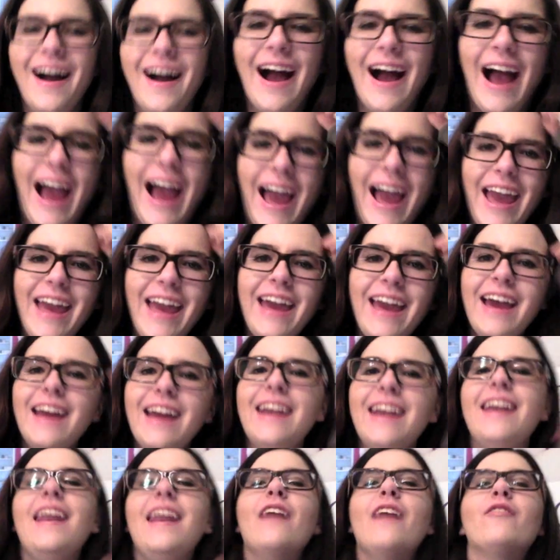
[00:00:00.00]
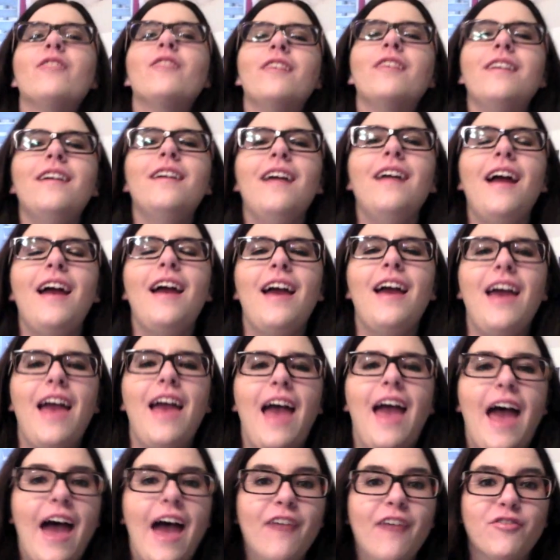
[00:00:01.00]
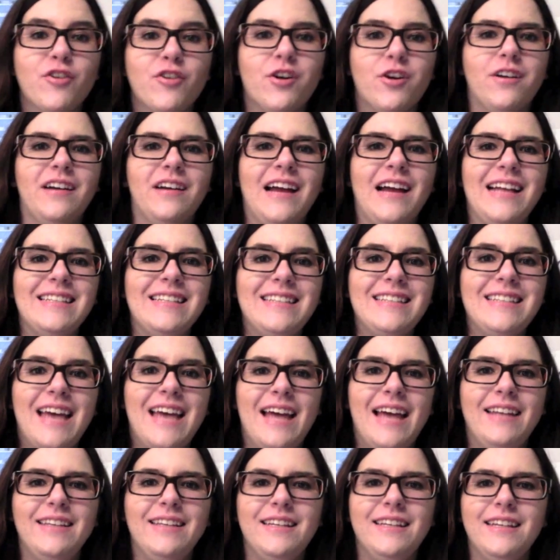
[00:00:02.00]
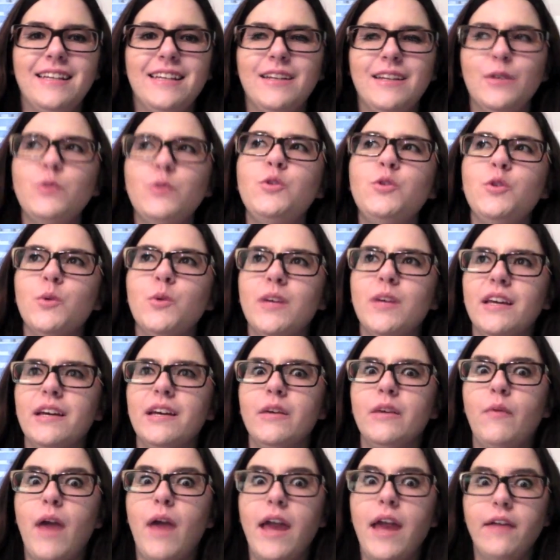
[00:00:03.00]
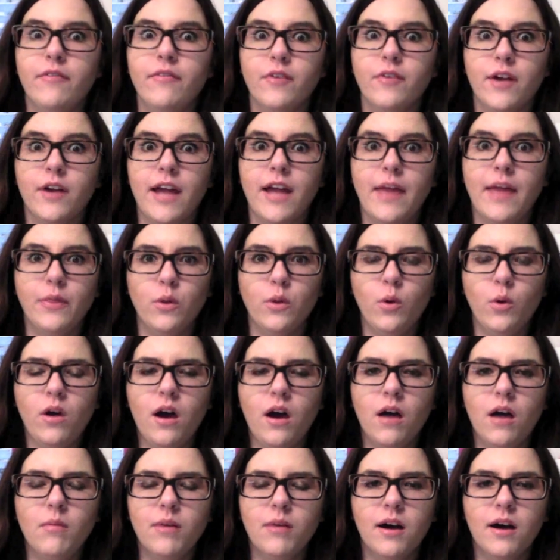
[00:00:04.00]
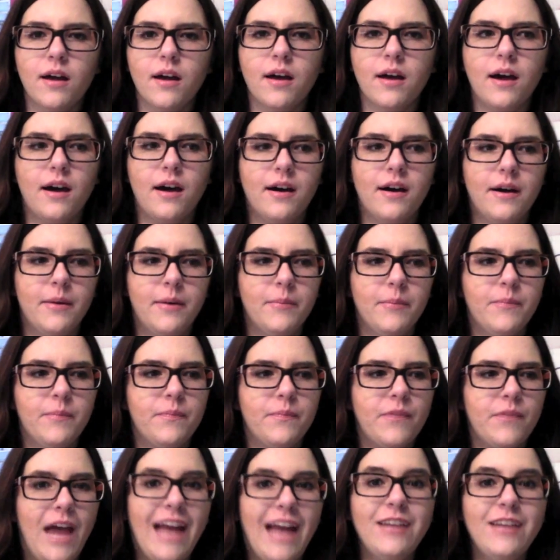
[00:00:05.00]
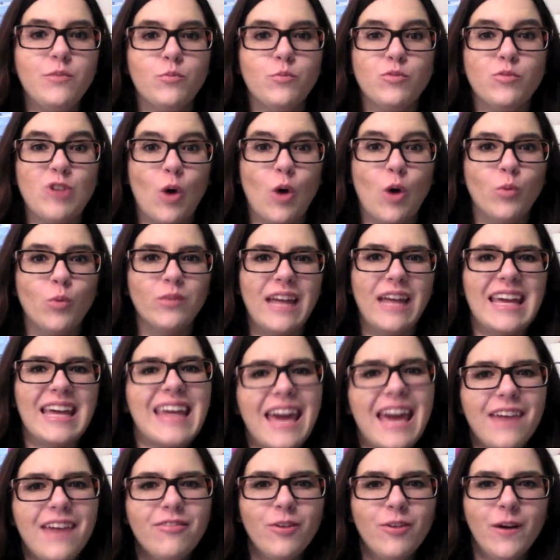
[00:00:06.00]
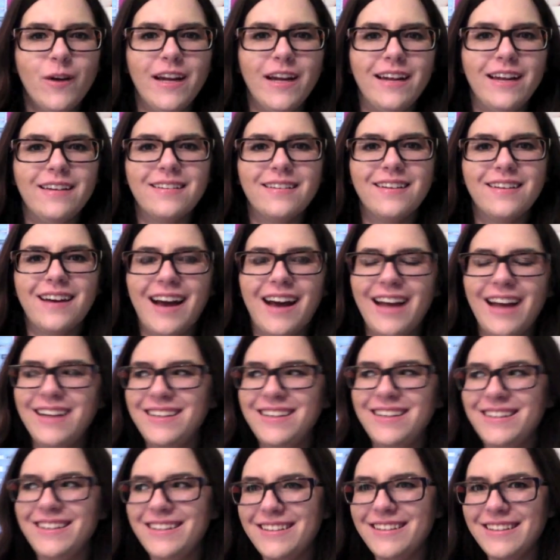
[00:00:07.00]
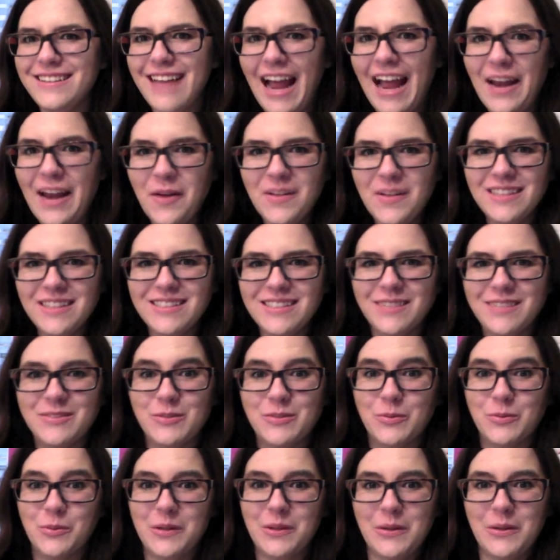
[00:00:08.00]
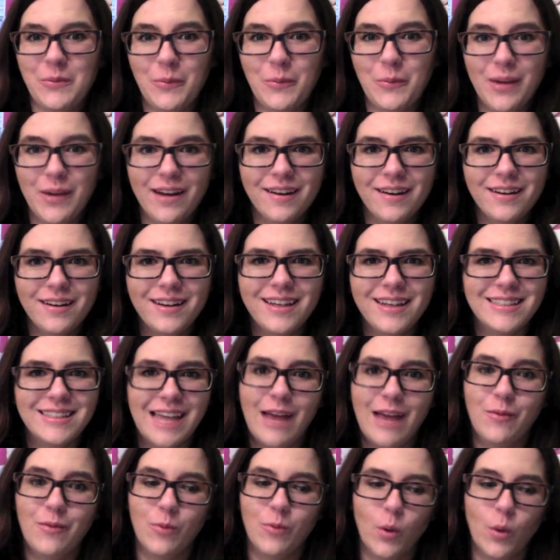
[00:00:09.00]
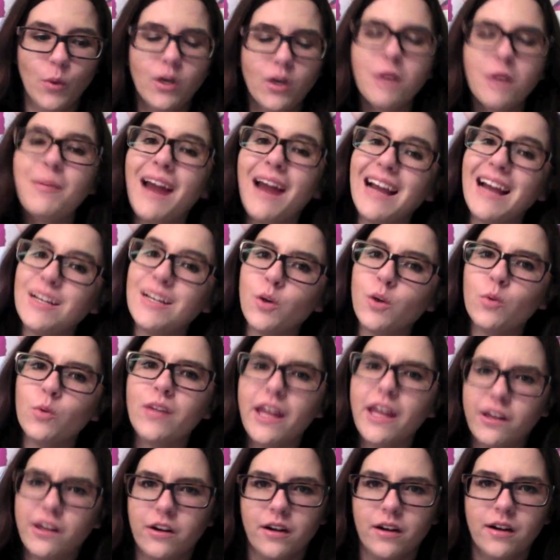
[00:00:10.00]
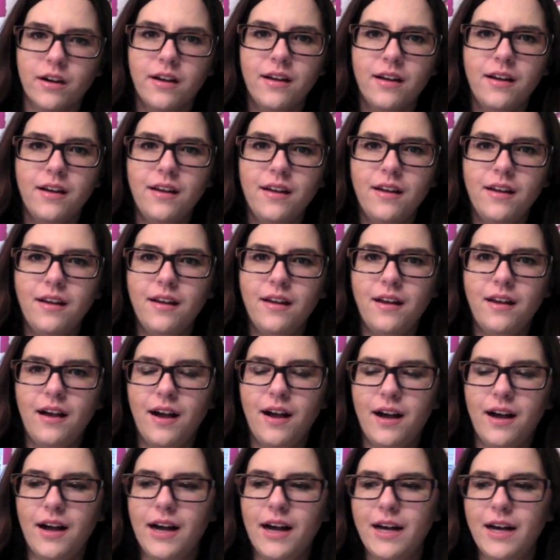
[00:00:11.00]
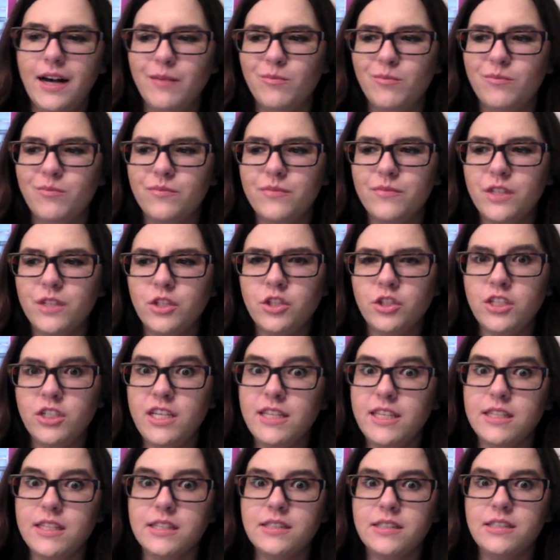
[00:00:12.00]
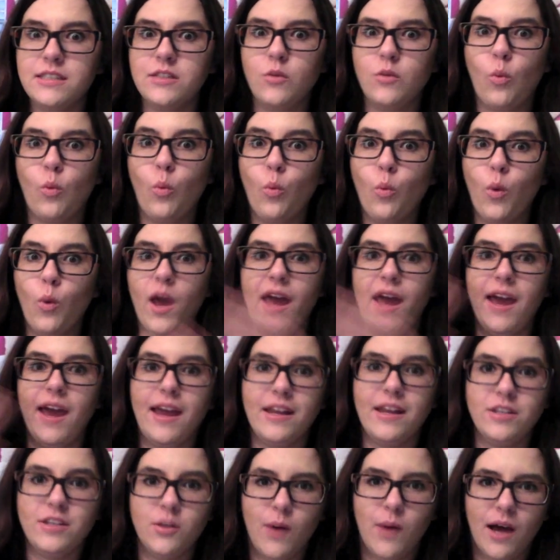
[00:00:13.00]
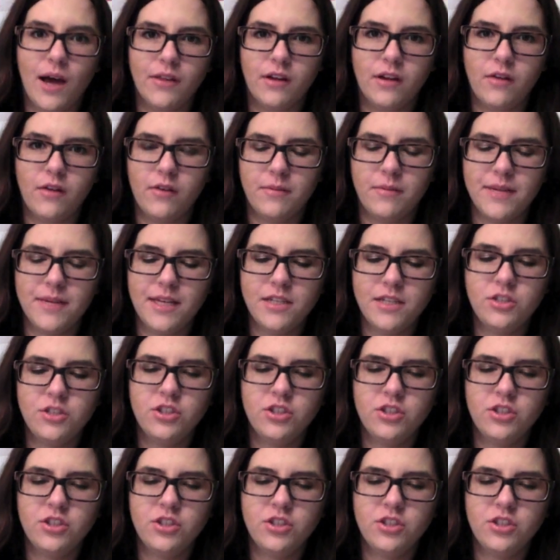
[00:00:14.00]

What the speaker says: I never, ever intended to give Avery and Luca a book. I don't like Avery. I know that sounds really weird because I wrote her, but I don't like her. She's way too out there for me.